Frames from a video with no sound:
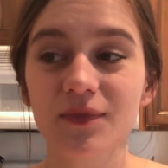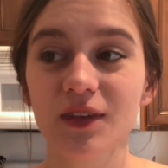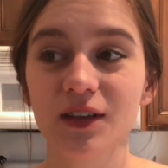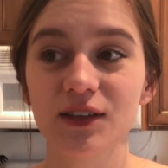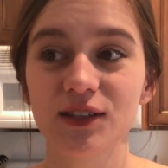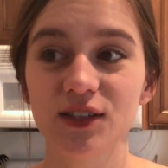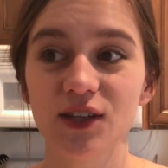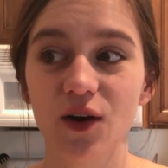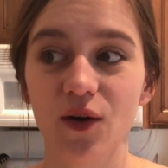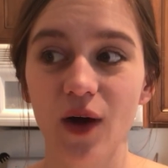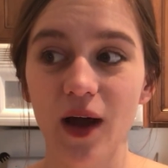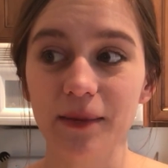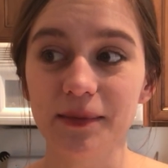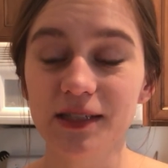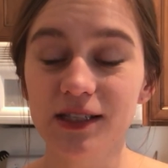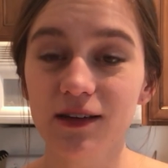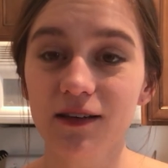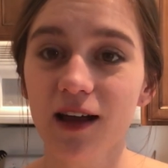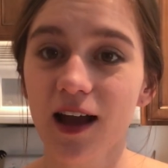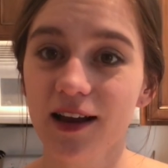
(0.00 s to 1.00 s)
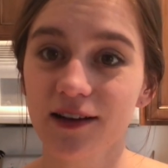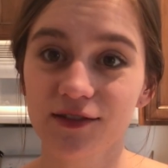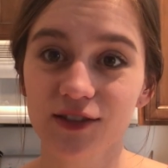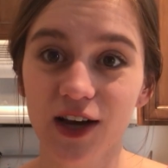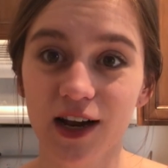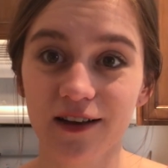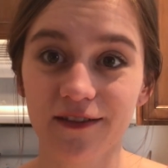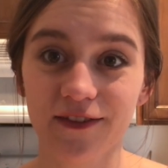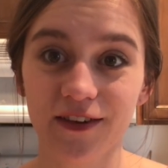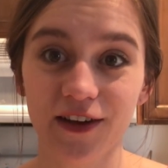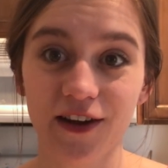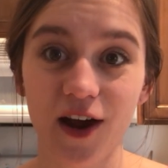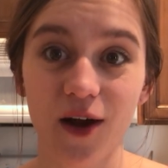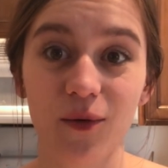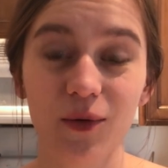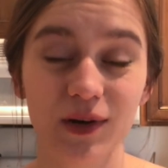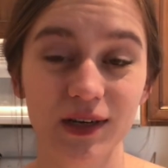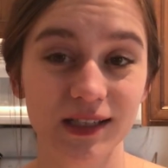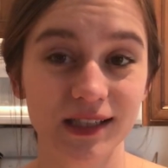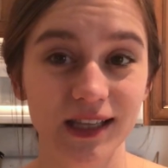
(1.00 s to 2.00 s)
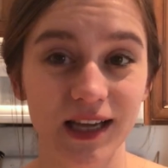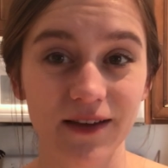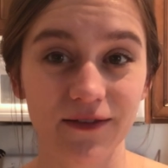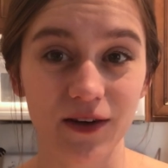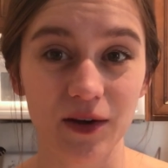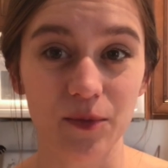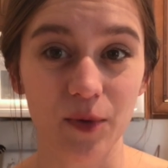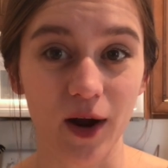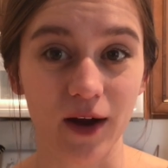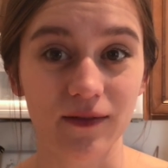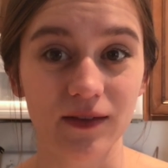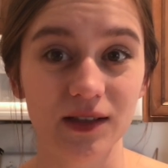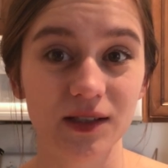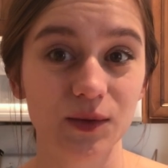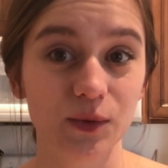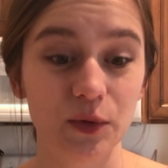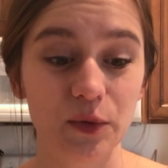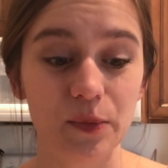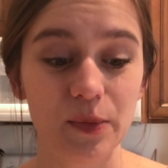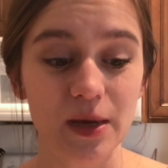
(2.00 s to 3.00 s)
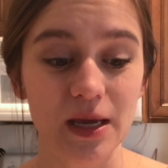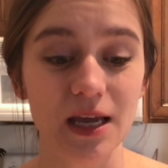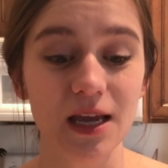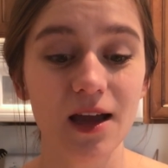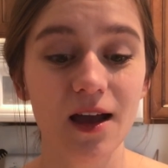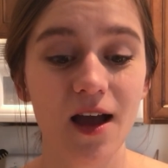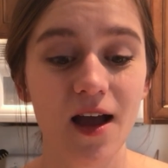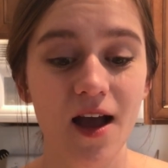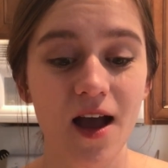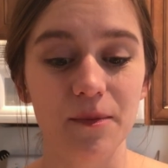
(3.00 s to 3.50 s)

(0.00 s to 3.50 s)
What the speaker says: So I'm still kind of trying to figure out what a savory breakfast would be,